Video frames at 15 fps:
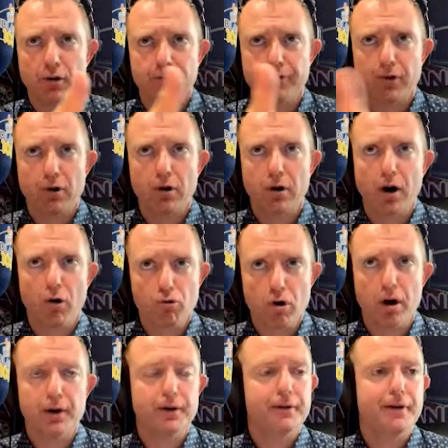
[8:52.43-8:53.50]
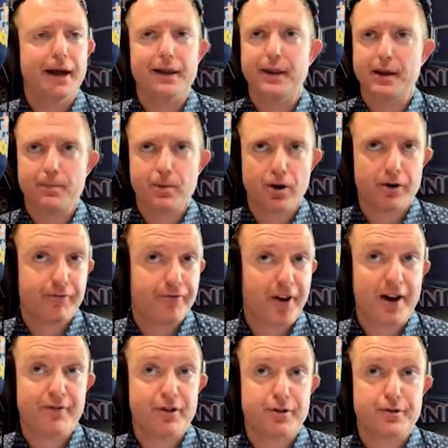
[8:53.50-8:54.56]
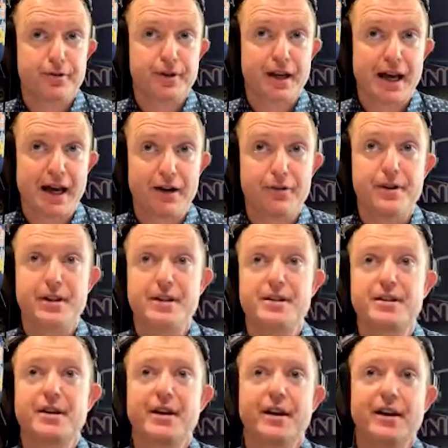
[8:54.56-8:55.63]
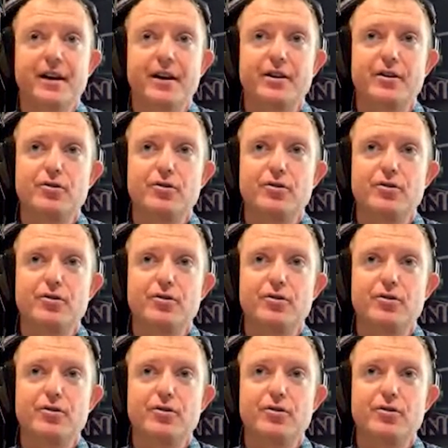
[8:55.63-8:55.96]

they go for a run and they burn 500 calories.